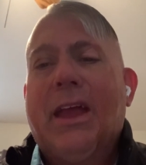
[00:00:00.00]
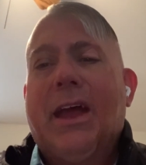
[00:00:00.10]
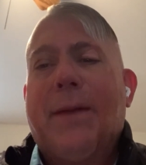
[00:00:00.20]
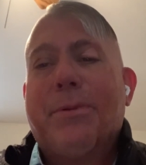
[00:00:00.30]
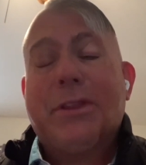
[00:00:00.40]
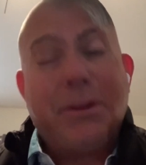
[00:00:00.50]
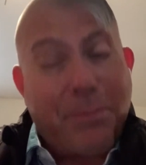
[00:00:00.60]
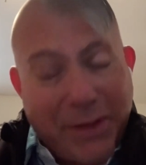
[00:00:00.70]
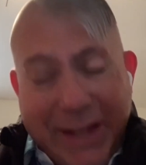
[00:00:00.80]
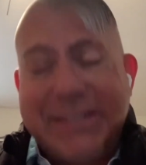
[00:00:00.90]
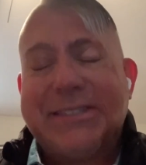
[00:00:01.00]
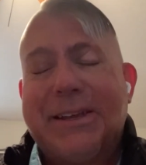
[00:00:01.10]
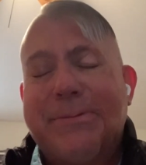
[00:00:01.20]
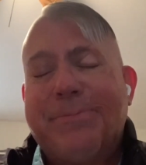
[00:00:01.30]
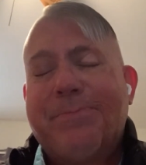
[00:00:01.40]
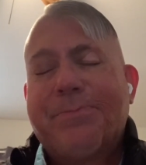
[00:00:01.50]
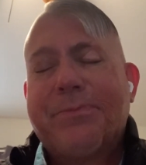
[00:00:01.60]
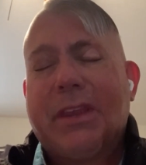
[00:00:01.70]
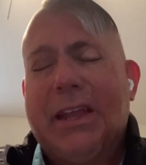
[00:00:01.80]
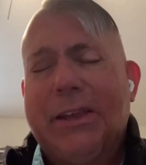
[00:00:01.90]
I pray that you bless them.
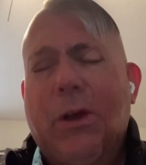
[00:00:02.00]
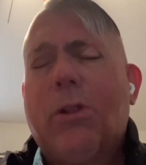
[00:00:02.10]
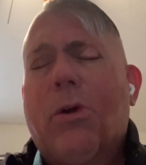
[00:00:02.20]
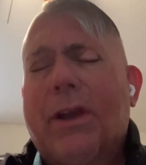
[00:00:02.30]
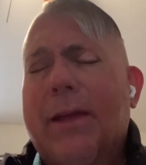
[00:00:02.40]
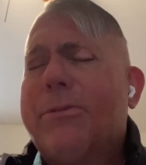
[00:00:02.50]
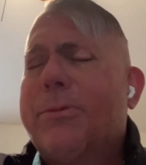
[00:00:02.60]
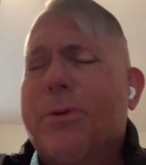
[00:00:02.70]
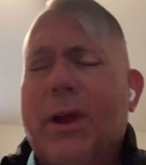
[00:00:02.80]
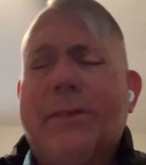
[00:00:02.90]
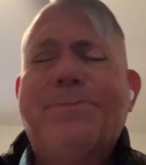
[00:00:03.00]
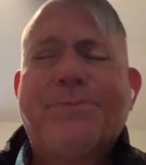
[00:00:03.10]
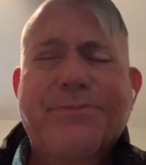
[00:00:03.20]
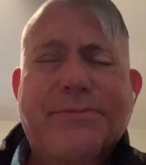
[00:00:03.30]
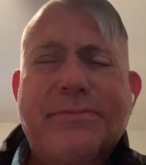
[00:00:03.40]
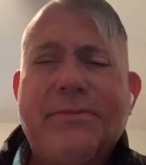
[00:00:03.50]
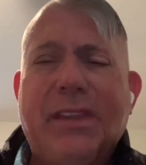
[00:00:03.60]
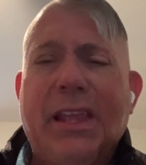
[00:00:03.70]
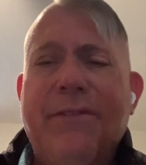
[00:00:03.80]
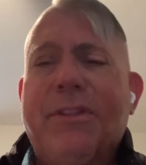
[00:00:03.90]
And now, Lord, I do pray
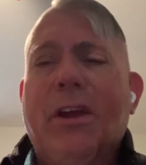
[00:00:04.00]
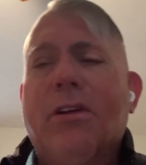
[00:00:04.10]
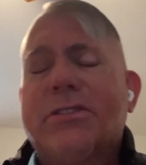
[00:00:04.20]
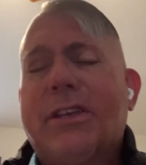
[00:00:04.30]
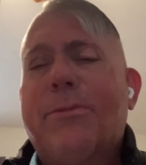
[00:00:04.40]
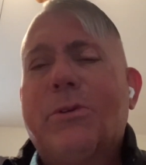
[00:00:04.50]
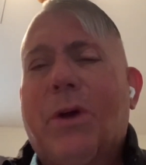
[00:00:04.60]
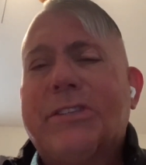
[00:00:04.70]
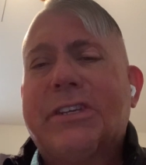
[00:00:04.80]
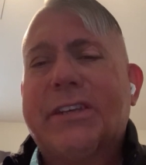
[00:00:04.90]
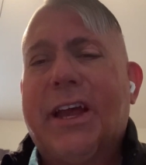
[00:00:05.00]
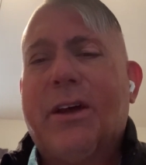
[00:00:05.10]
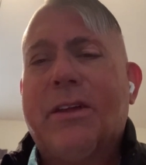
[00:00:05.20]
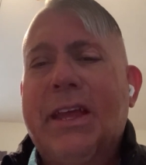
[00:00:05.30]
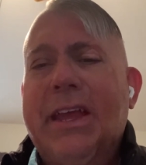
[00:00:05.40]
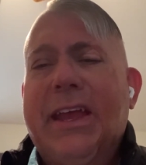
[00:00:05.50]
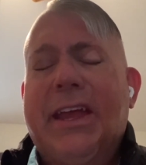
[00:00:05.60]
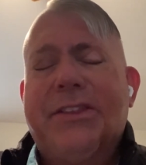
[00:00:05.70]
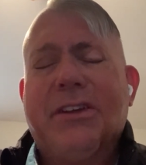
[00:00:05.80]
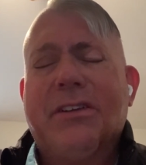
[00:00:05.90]
if there is someone watching now
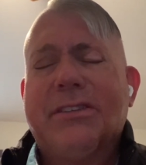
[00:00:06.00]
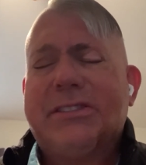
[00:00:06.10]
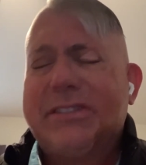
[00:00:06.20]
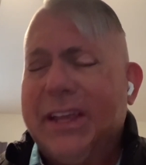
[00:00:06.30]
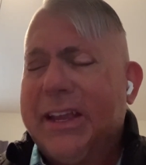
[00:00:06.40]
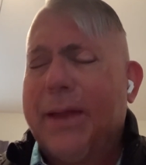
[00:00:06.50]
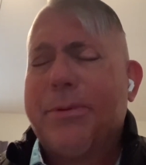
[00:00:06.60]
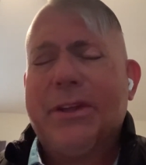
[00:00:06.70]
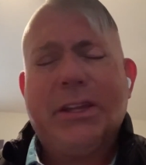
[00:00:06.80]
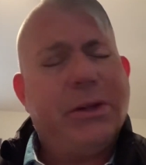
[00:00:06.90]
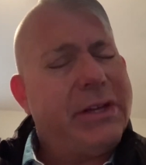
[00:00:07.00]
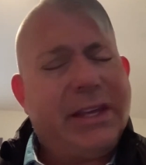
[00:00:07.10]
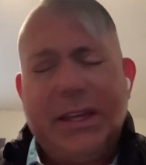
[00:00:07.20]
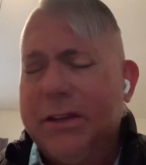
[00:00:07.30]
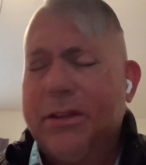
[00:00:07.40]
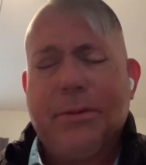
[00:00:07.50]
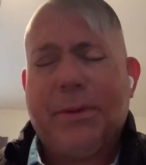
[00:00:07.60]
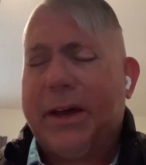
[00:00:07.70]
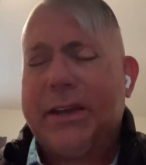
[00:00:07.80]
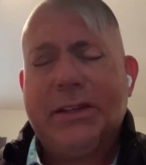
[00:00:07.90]
and they're sick, I pray that you heal their
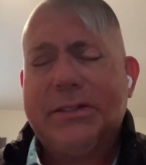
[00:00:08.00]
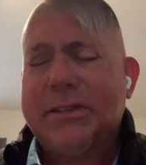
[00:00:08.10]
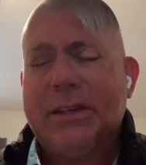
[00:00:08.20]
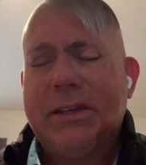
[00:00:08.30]
bodies.